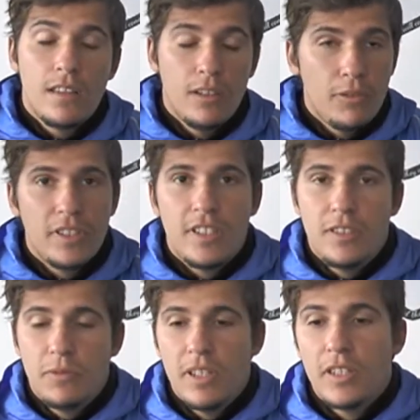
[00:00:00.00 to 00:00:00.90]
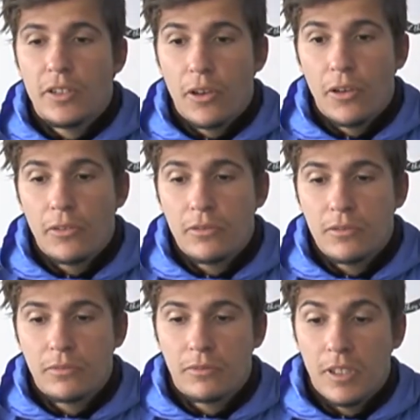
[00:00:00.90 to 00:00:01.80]
Lewis is really
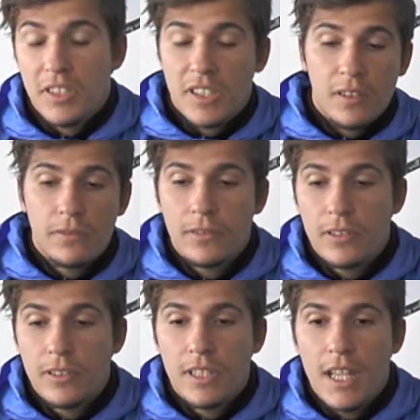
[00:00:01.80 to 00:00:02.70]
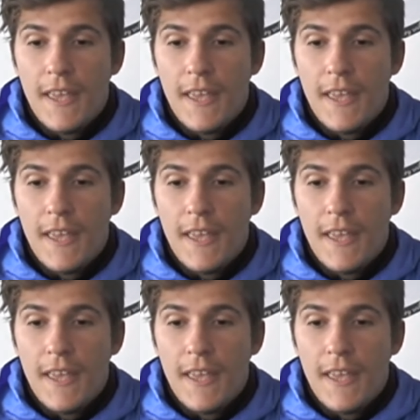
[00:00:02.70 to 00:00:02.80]
tall, really skillful,